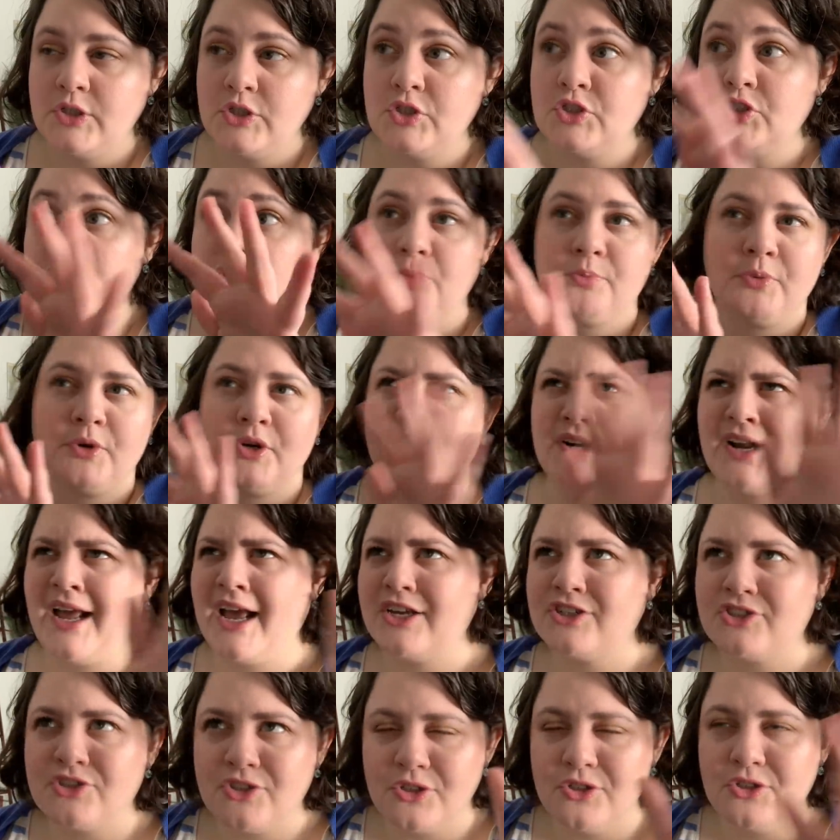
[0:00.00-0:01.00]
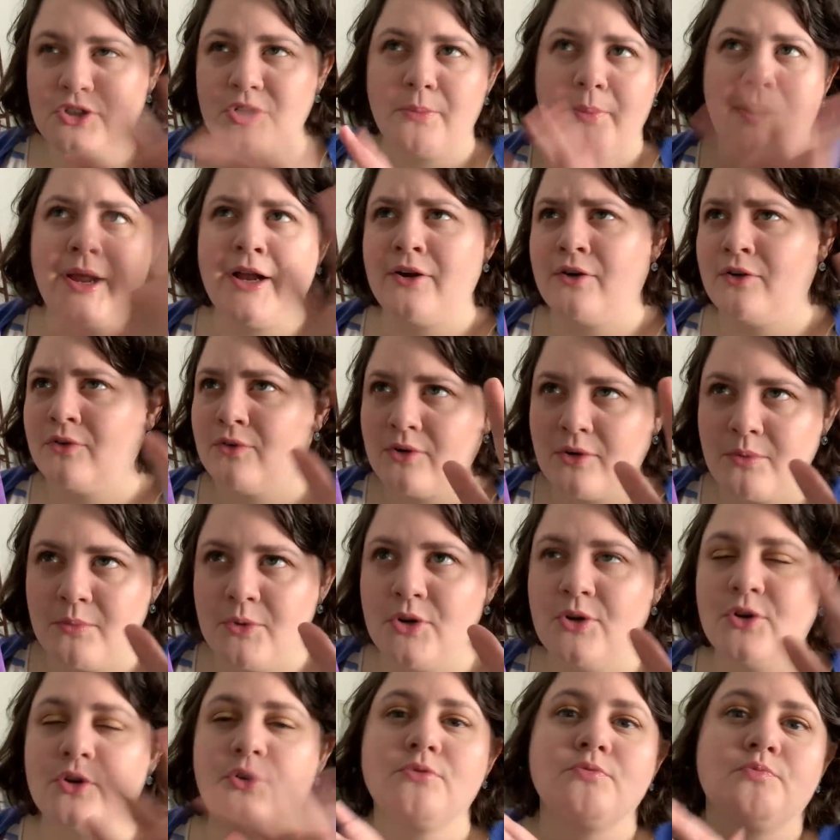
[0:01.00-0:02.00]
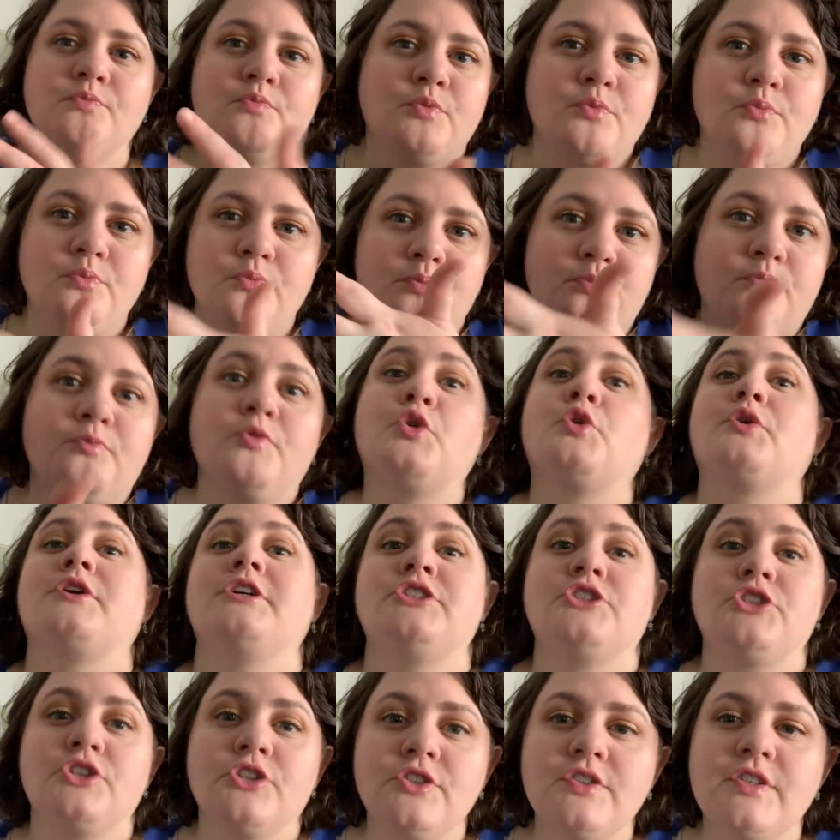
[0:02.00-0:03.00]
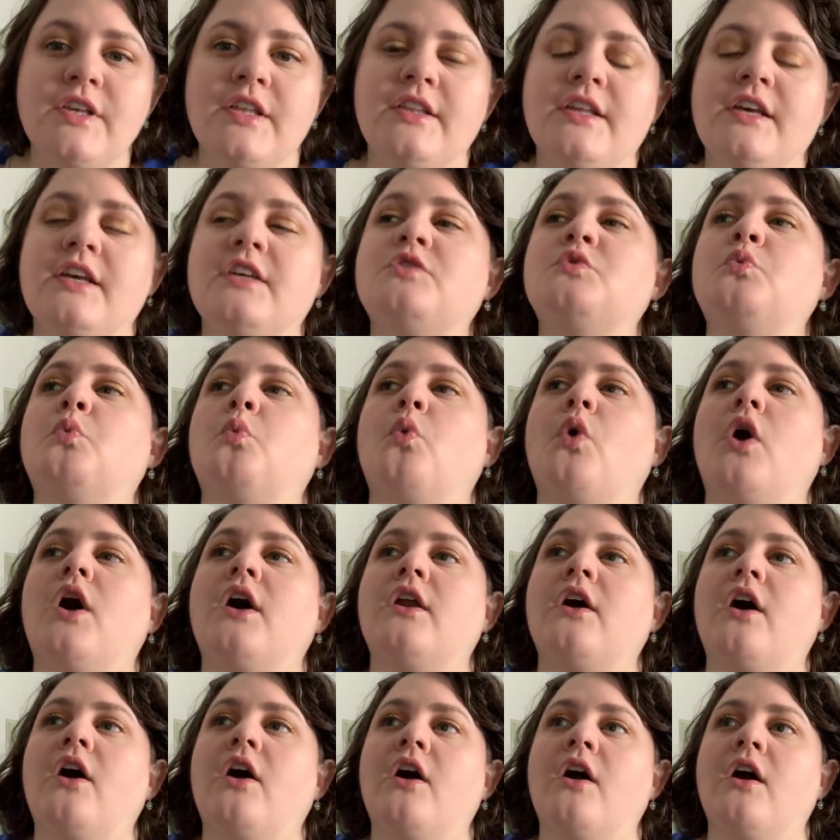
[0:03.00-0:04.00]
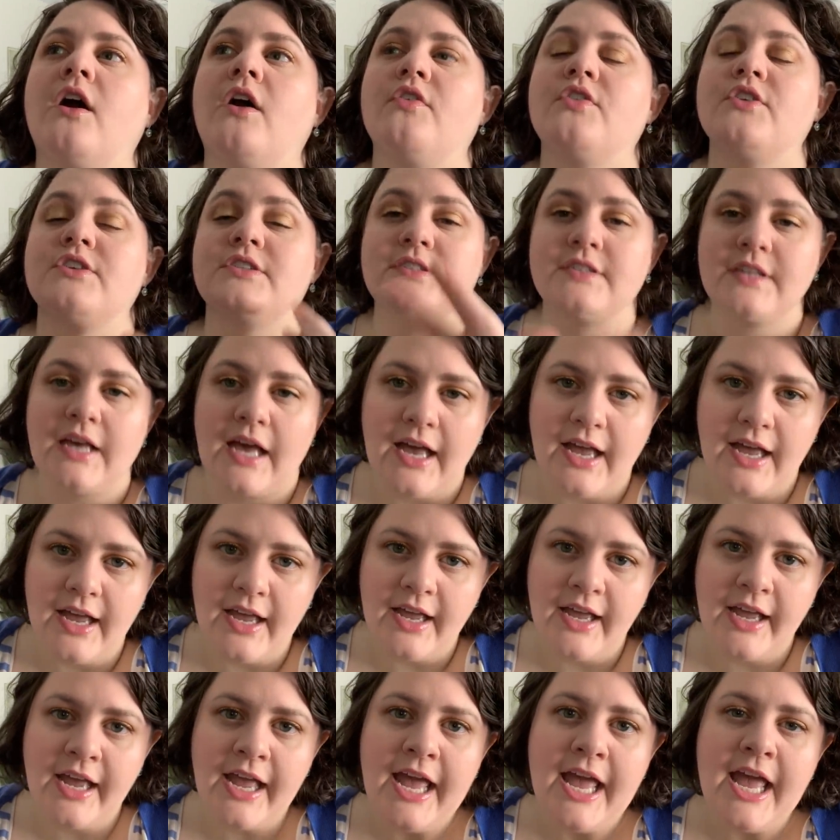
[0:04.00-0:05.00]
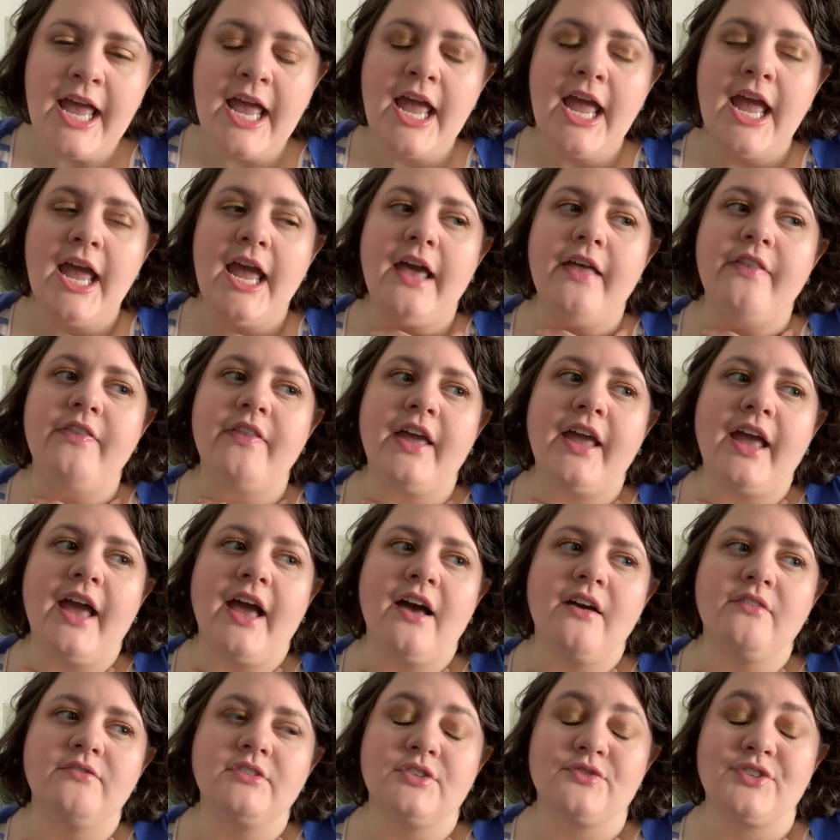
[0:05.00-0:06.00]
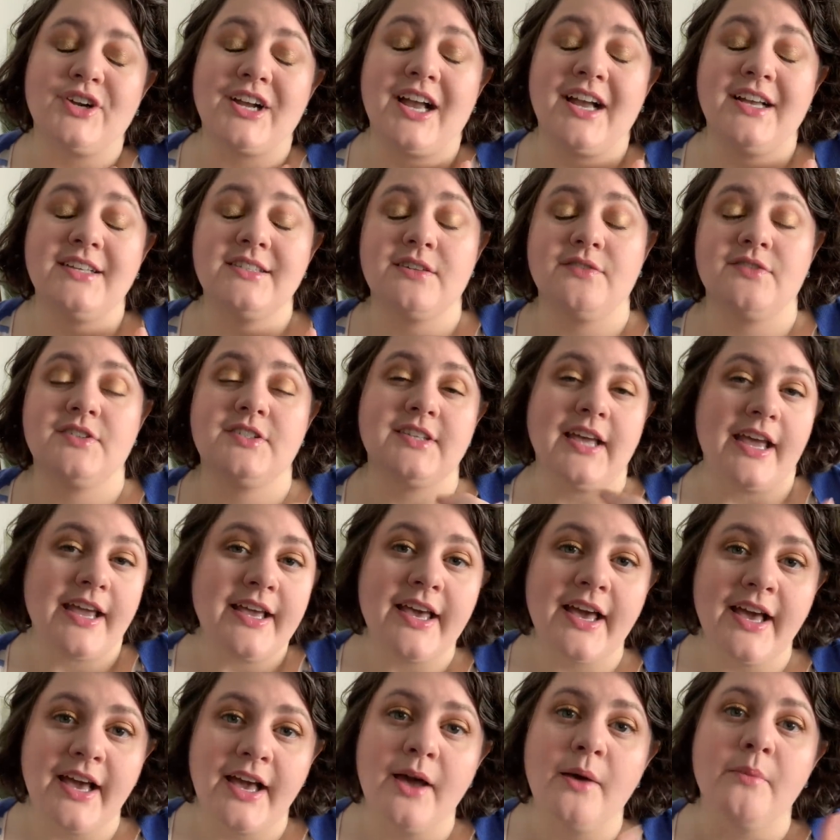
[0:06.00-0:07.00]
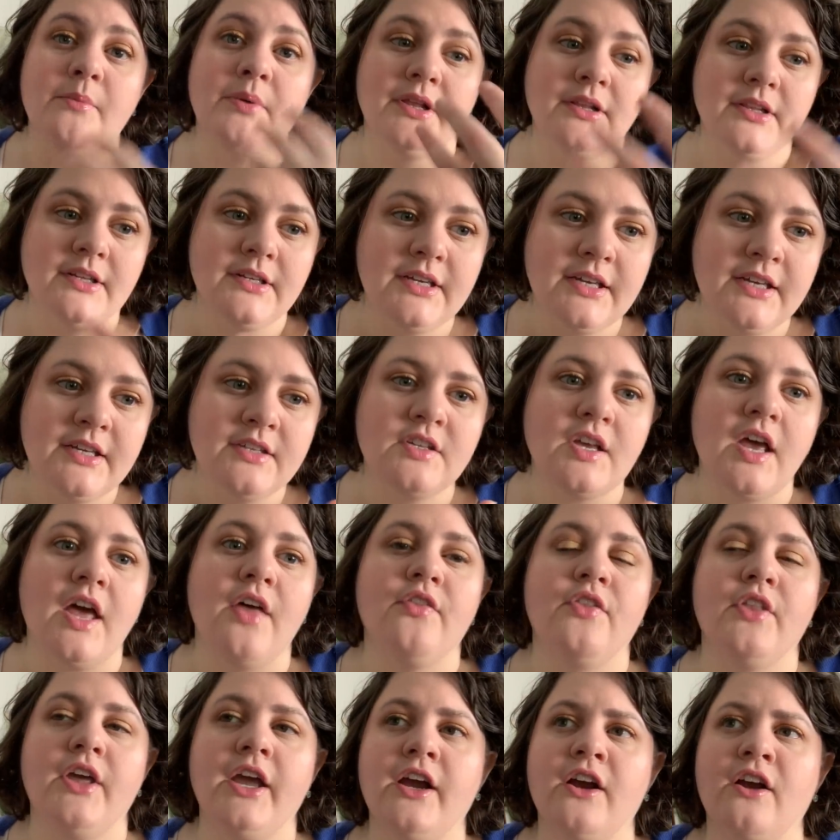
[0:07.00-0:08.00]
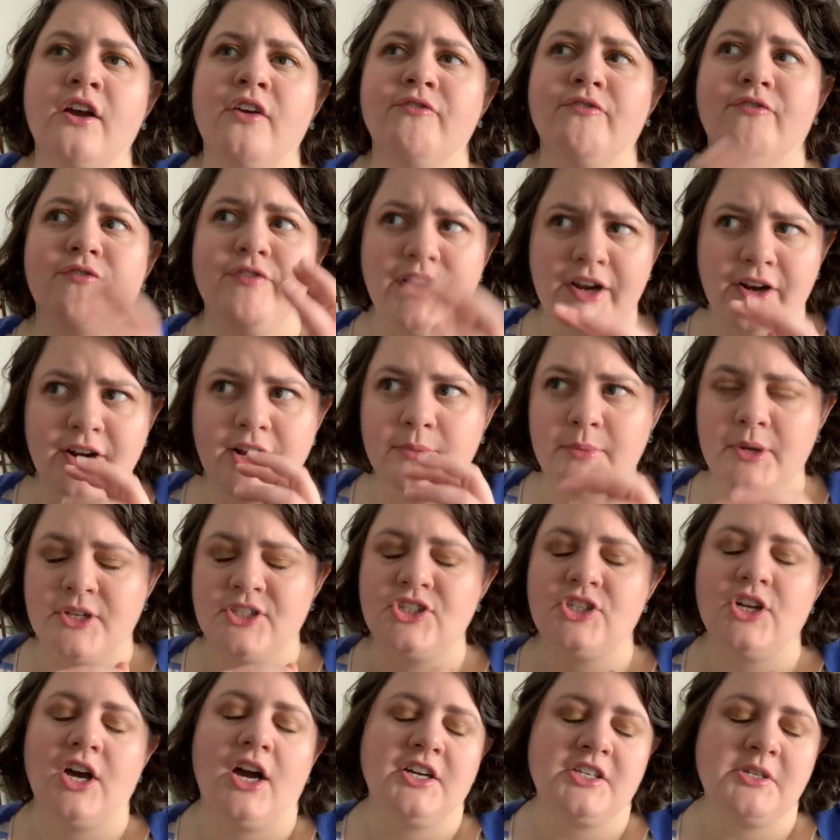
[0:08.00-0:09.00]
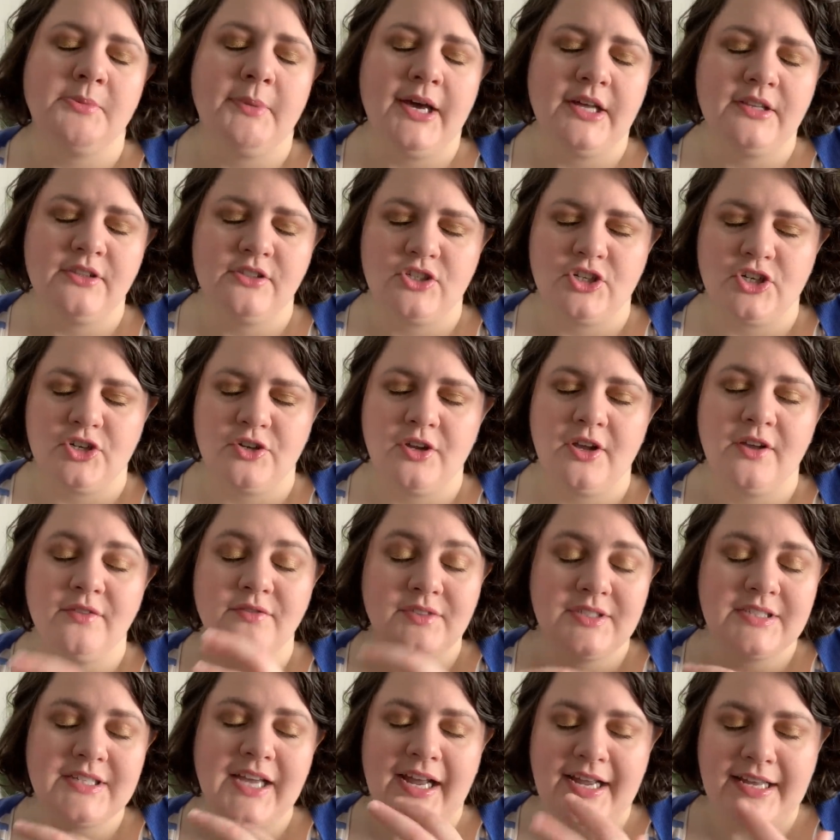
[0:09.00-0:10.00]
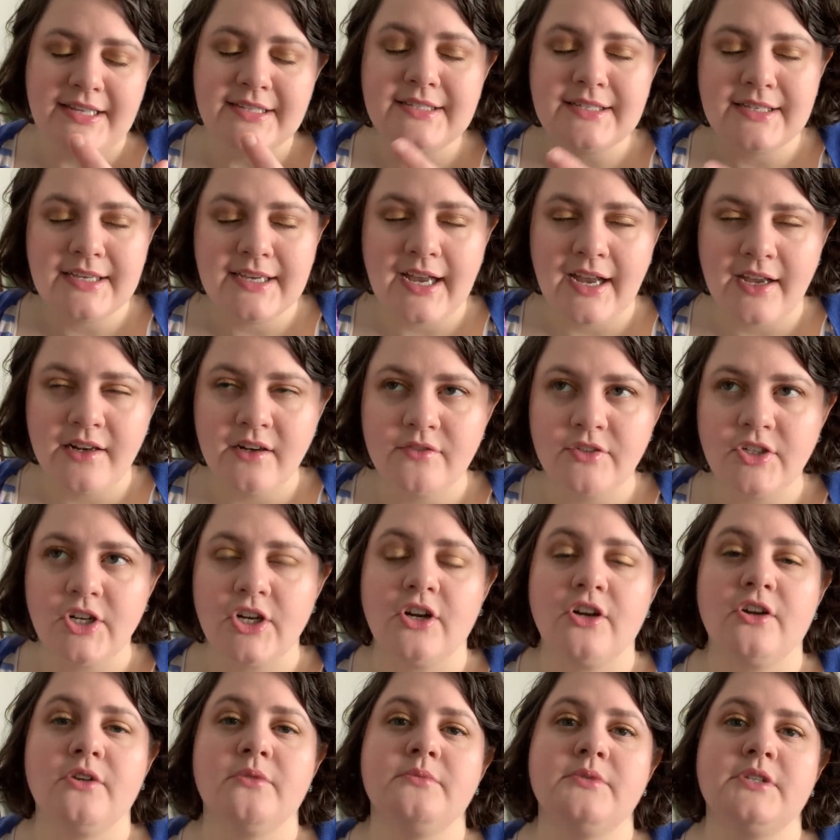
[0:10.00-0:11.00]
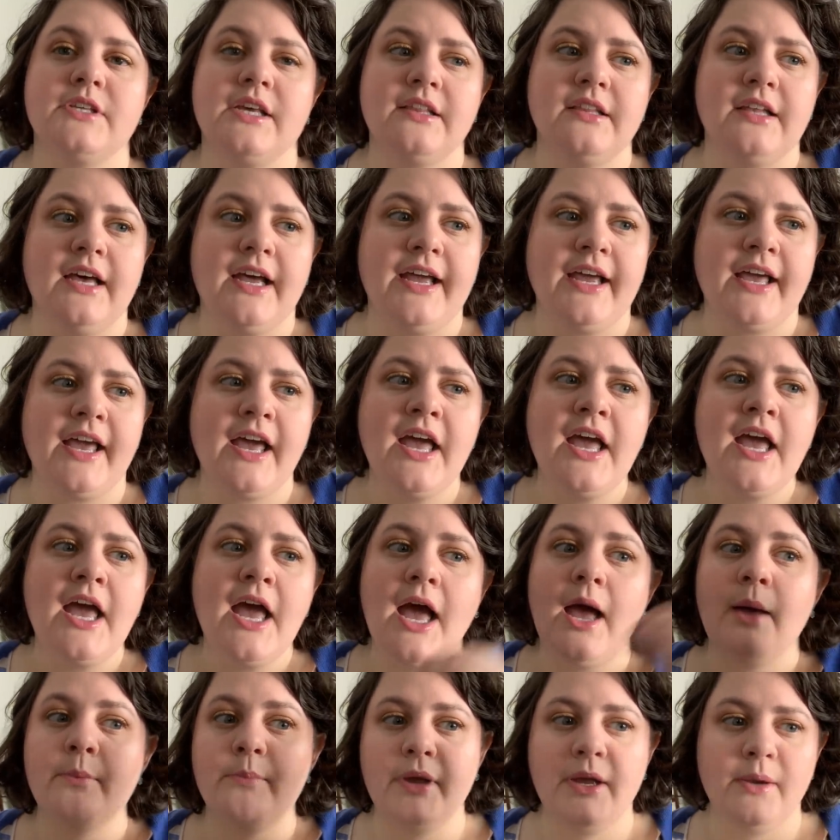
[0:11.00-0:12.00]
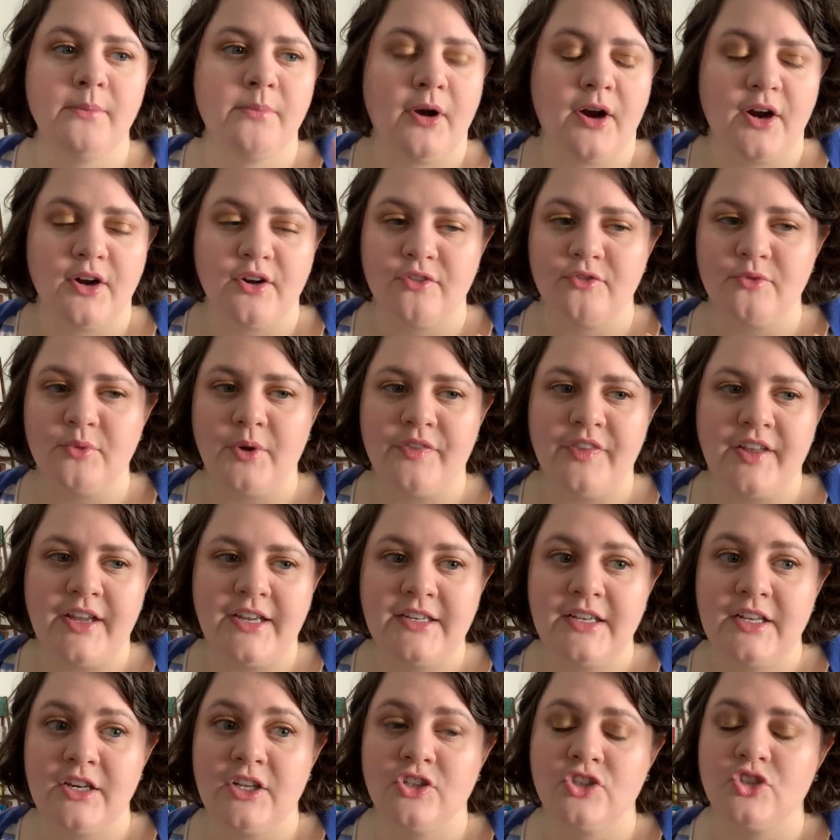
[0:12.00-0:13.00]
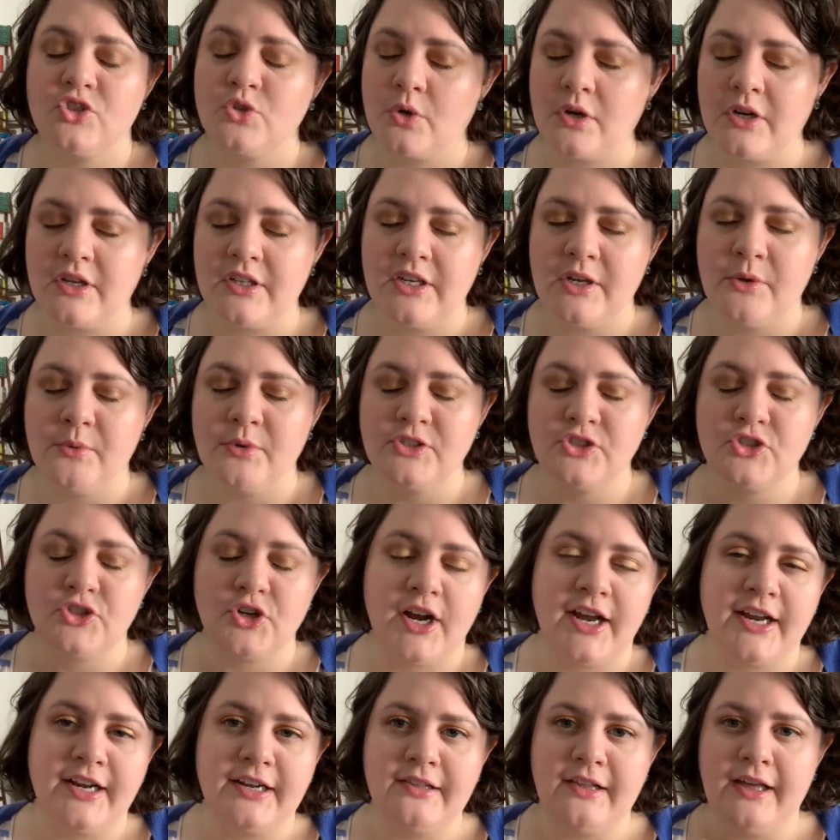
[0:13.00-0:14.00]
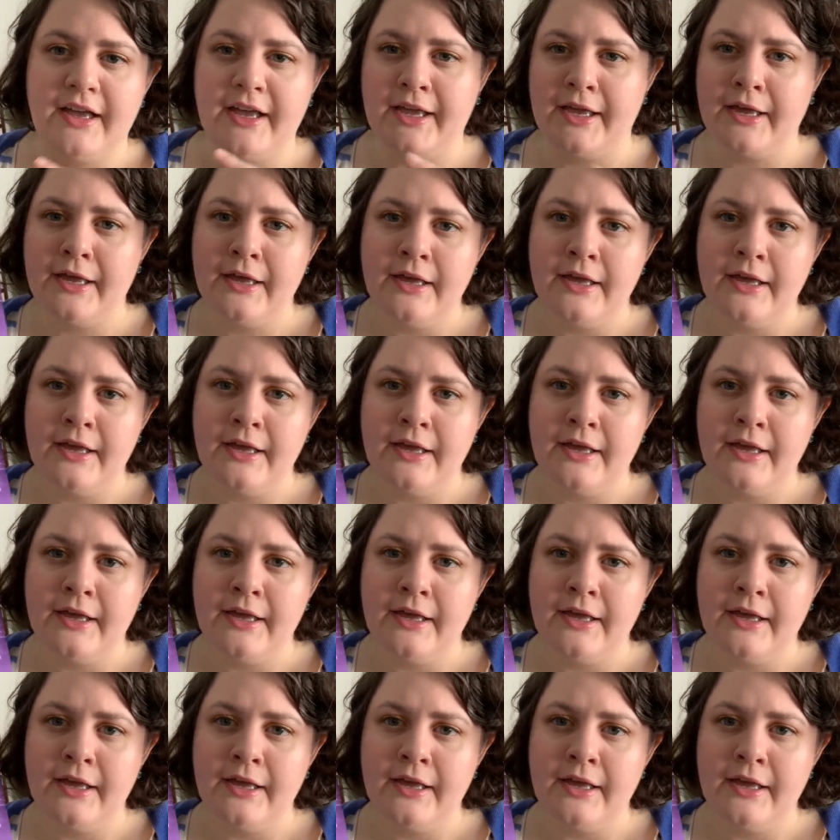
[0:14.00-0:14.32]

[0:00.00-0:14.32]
supernatural or paranormal creatures in this. One are the Psy, and they have different kinds of psychic abilities, and they're very much talked about in sciencey kind of terms. And like a big part of what they did historically was try to like